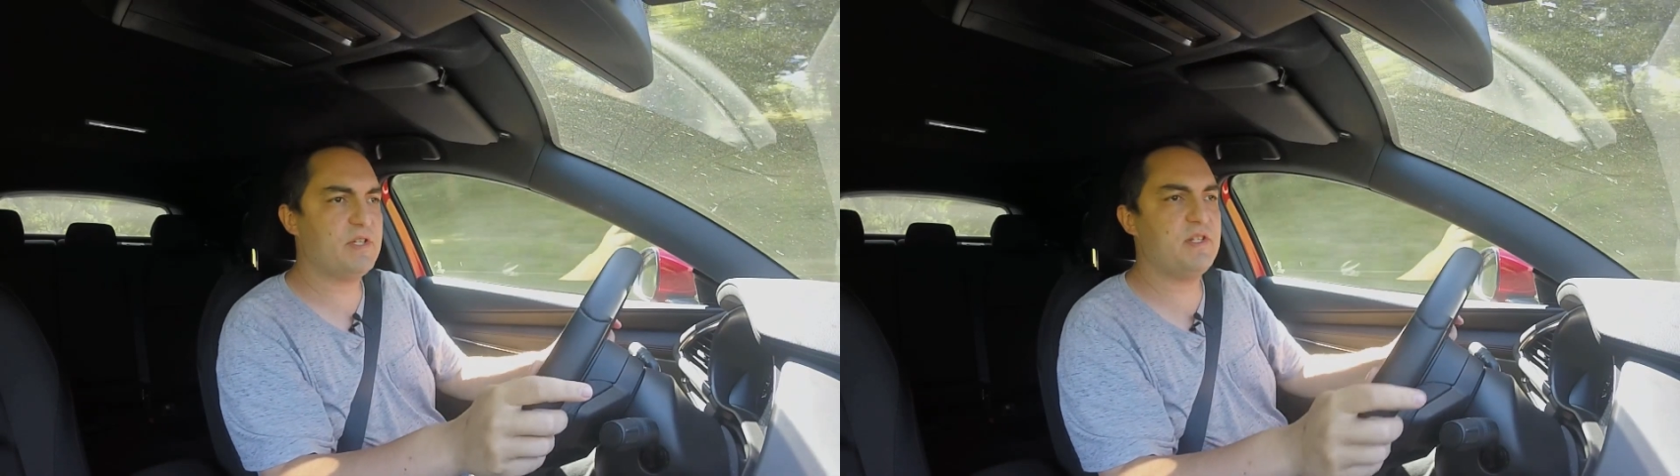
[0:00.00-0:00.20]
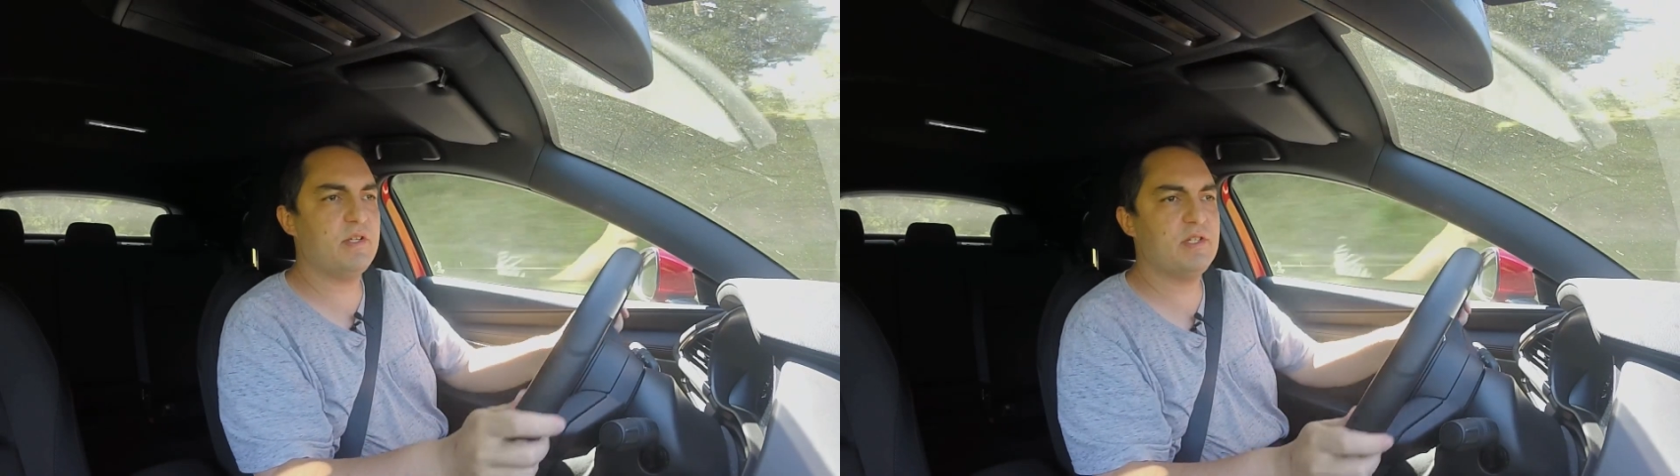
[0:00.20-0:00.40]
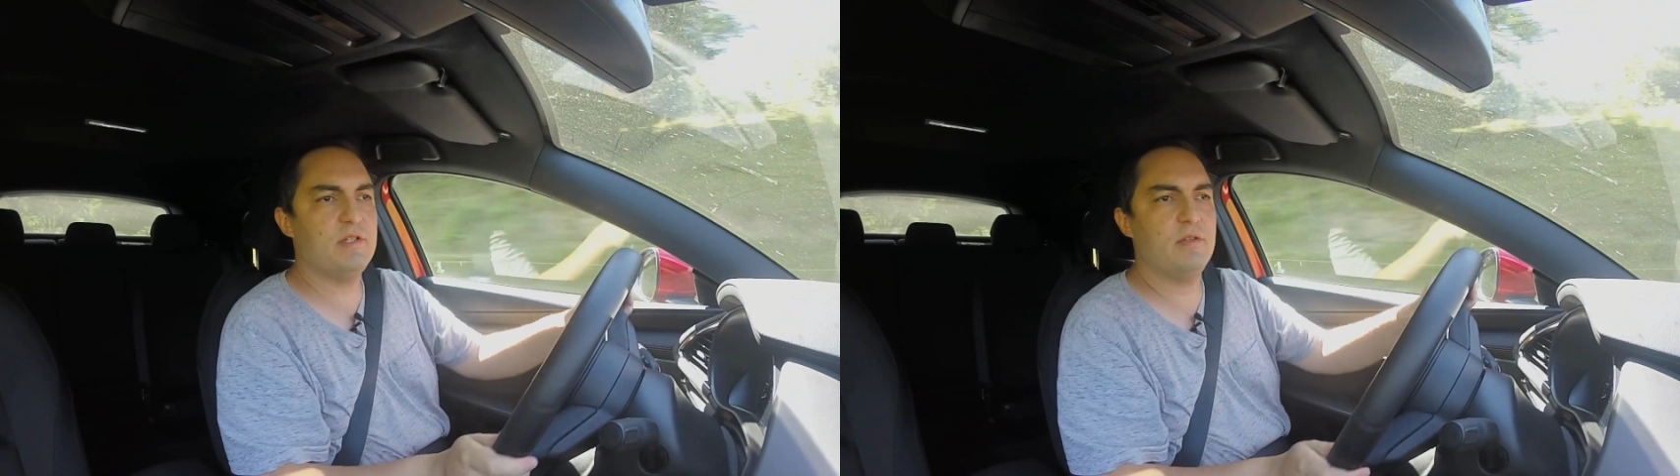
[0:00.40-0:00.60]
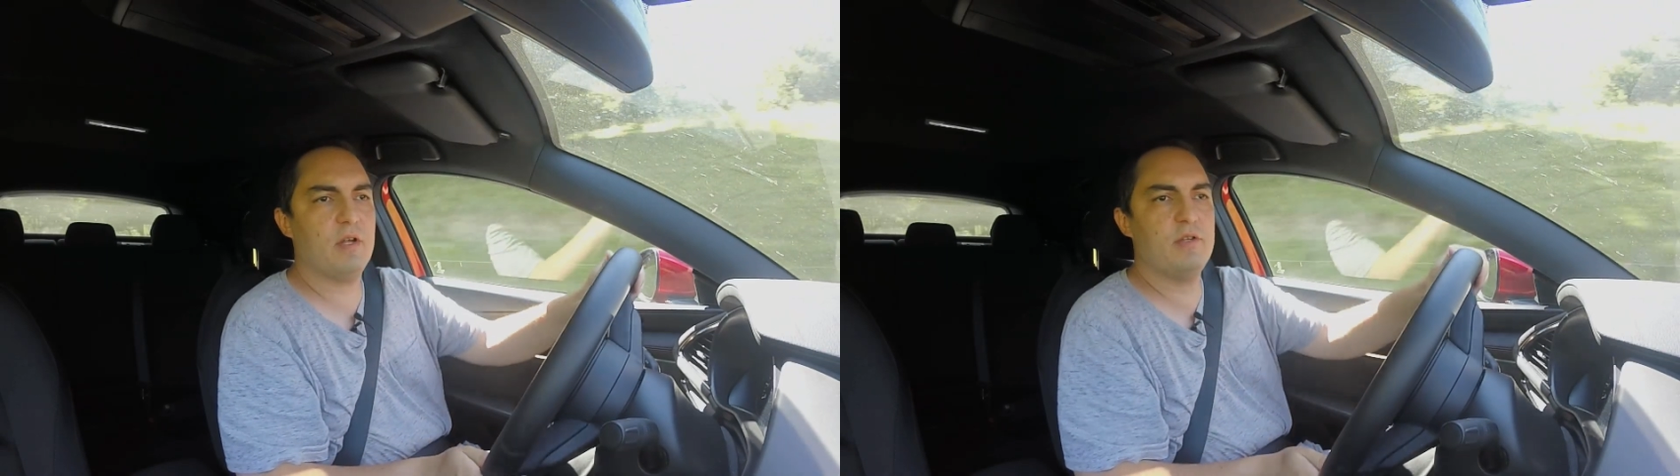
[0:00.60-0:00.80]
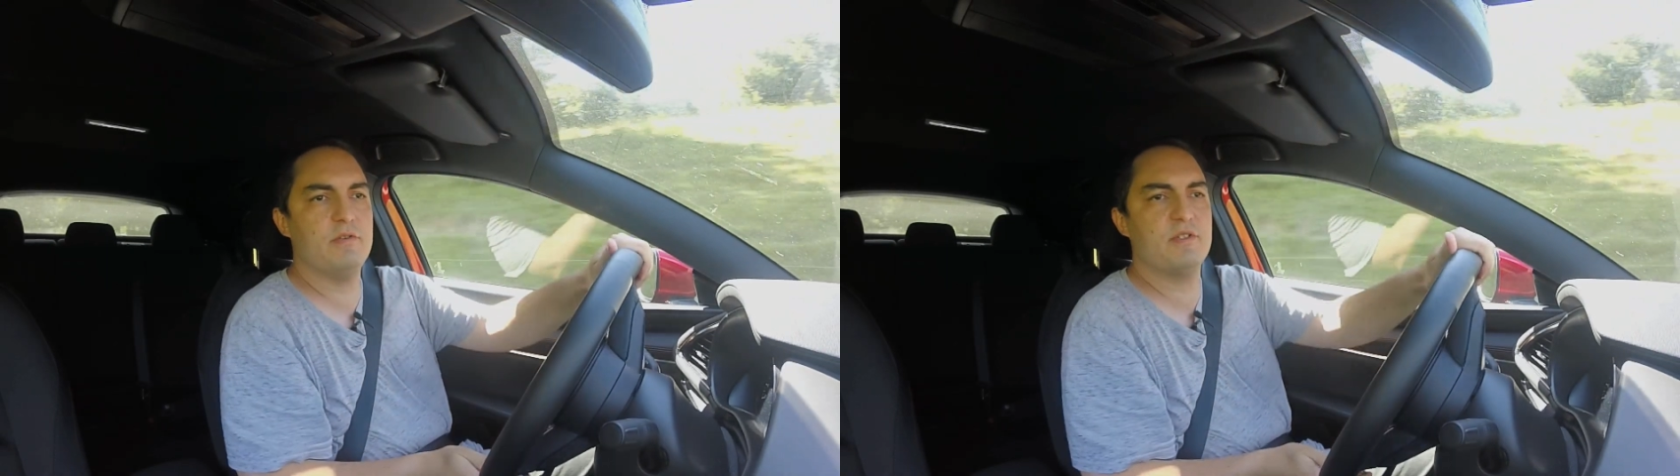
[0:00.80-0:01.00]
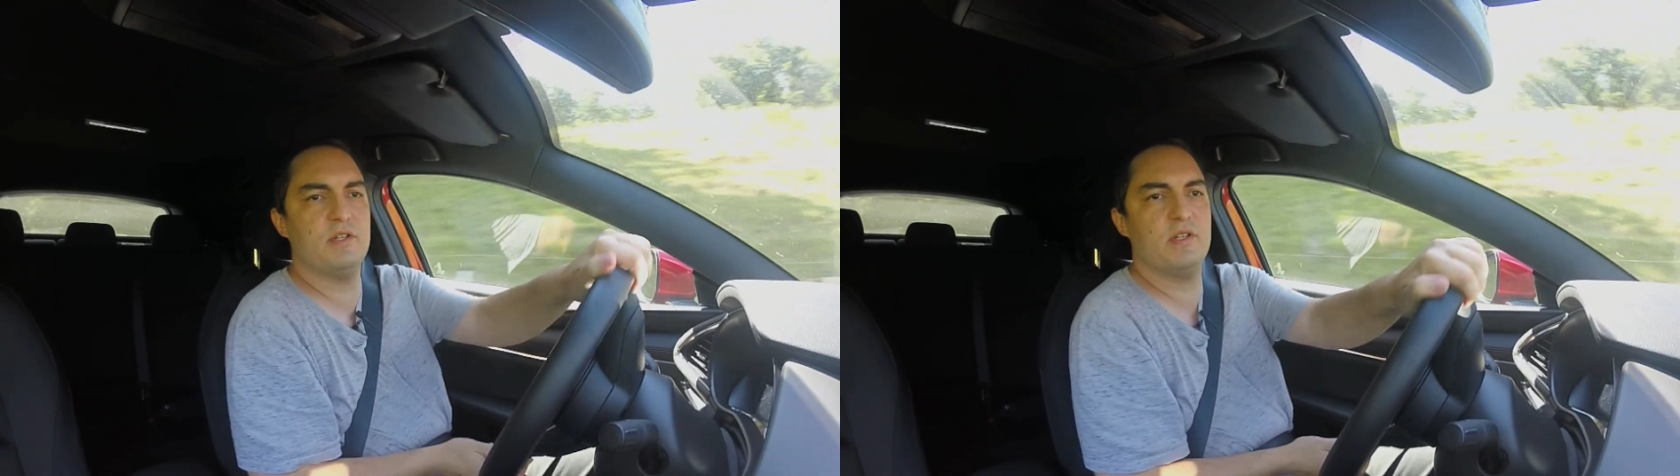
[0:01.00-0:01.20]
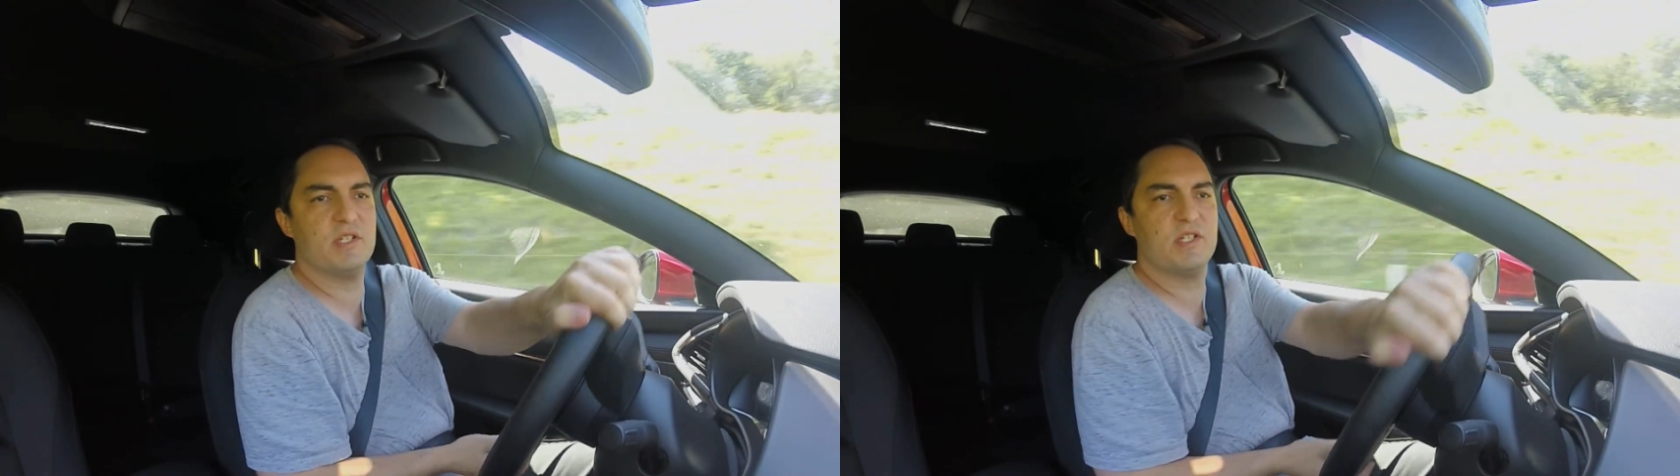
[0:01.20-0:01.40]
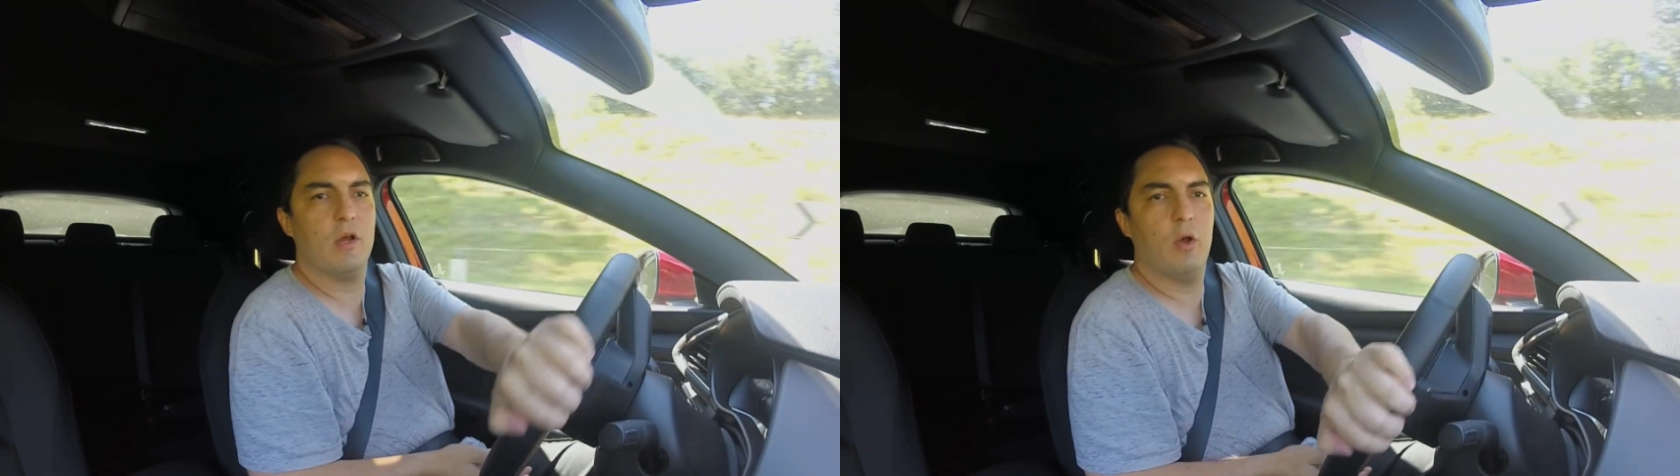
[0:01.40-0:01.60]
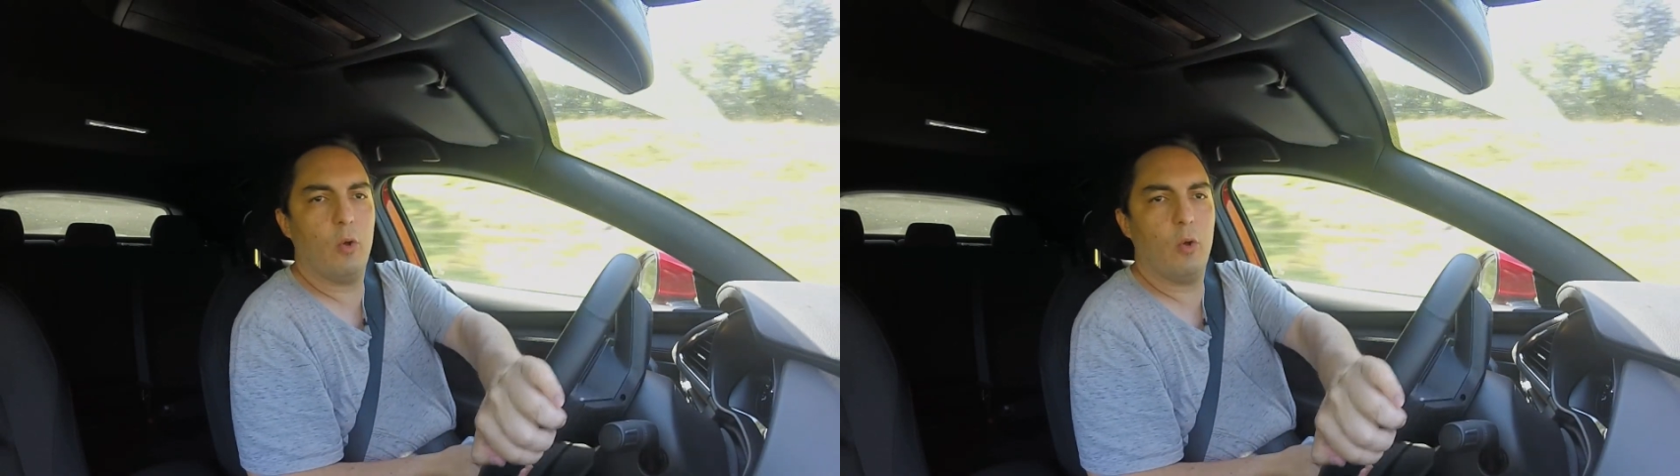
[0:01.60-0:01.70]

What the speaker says: just not used to this